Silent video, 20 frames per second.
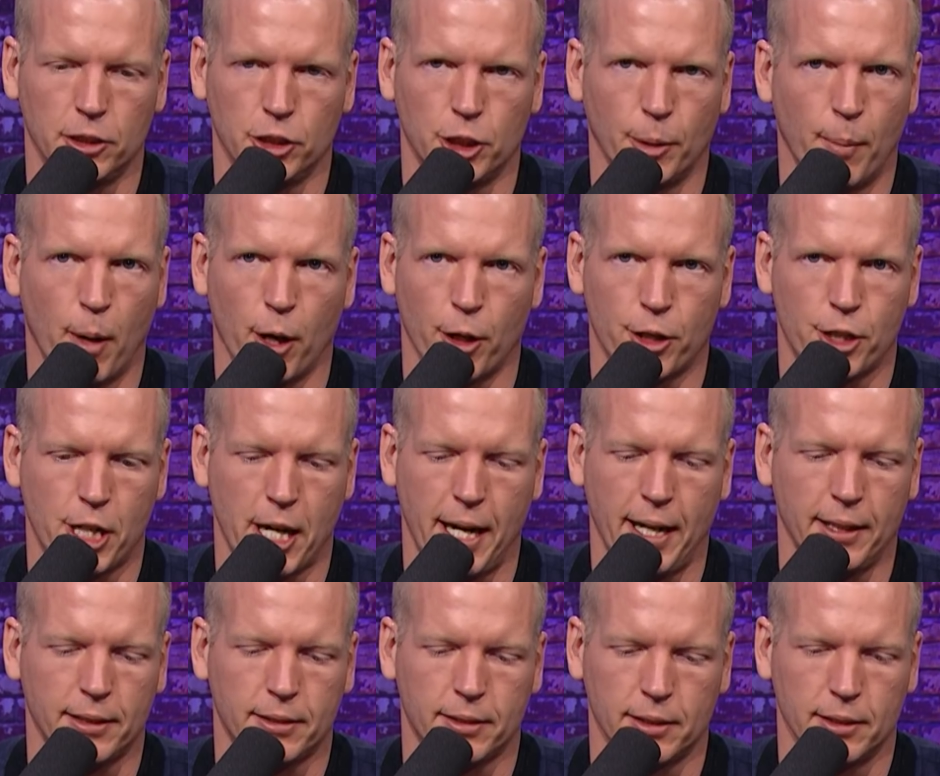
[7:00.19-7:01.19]
Ja'Marr
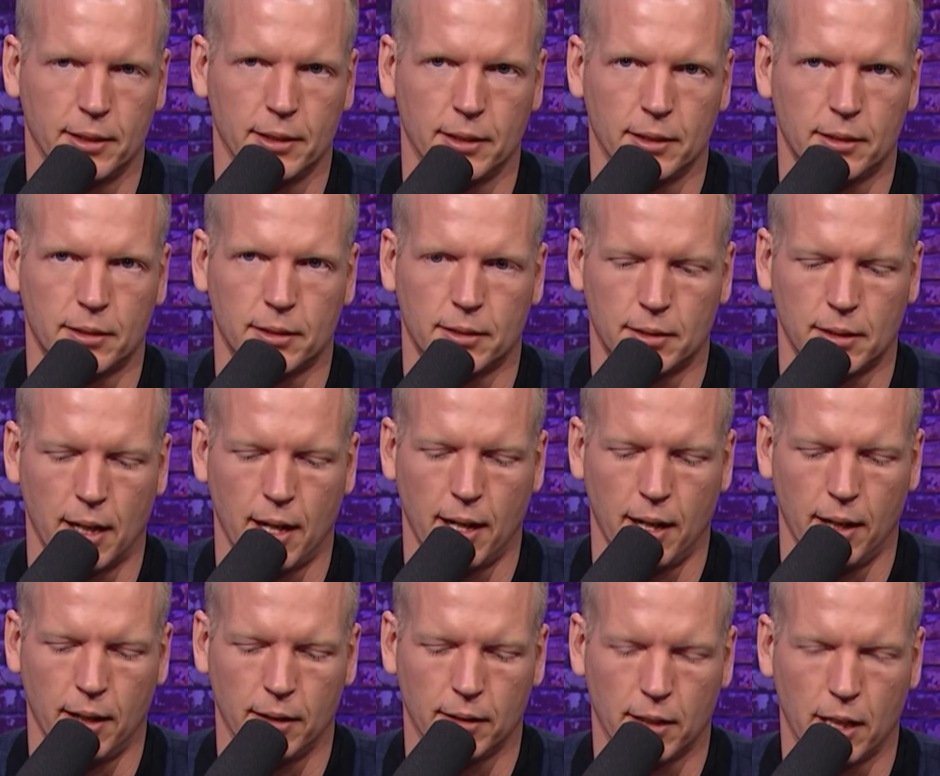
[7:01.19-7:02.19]
Chase, and it's
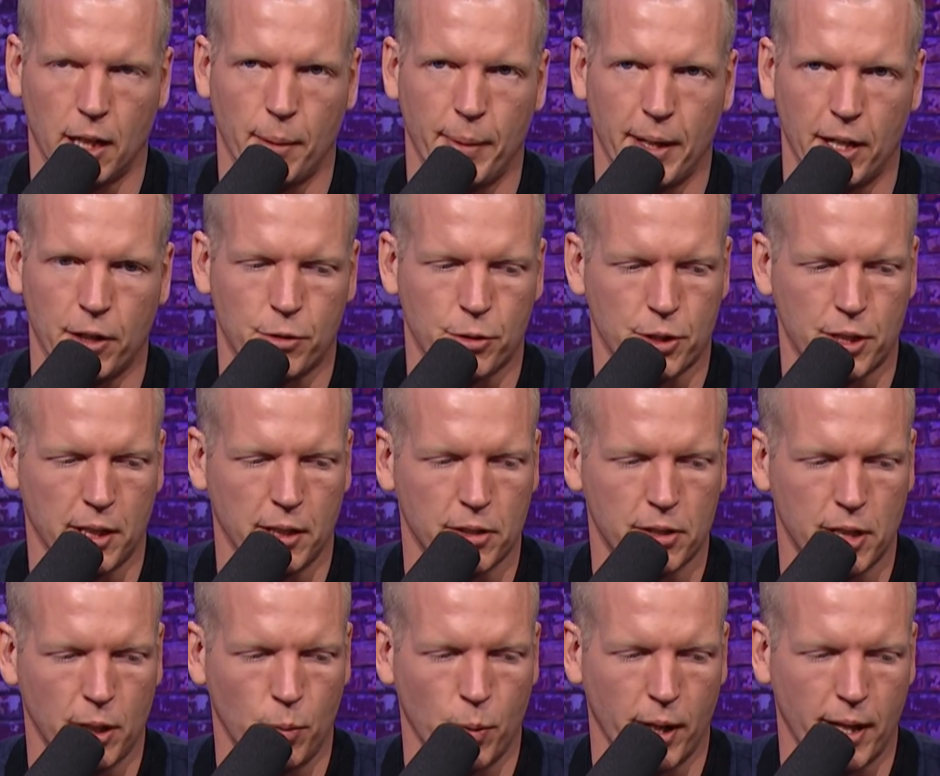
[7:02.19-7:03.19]
uh, going to be interesting to
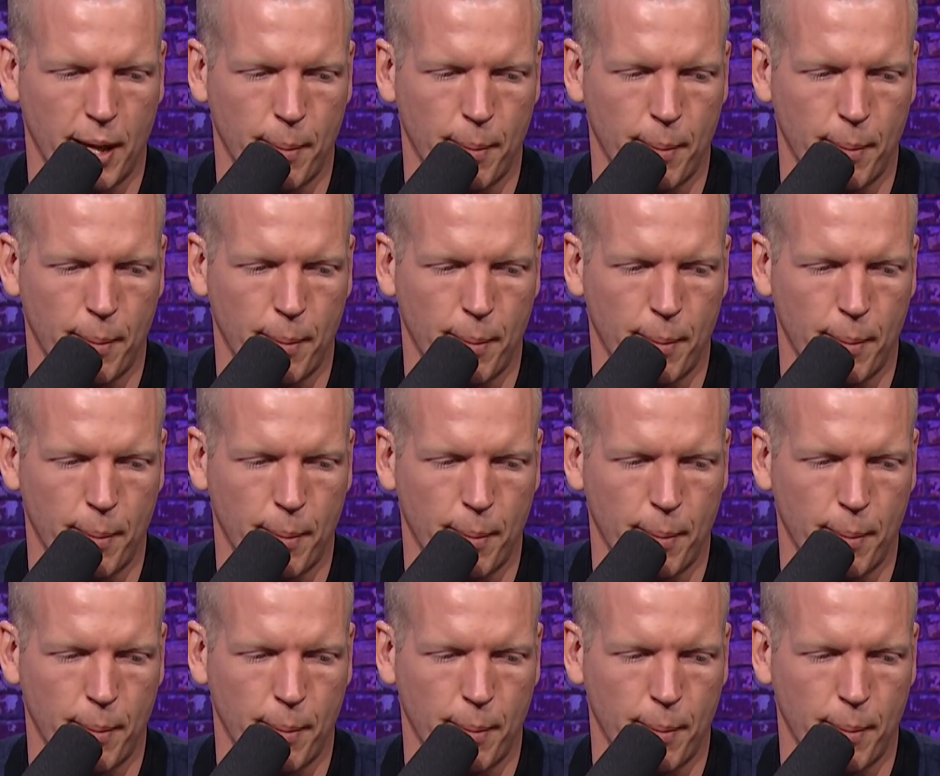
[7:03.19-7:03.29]
see where they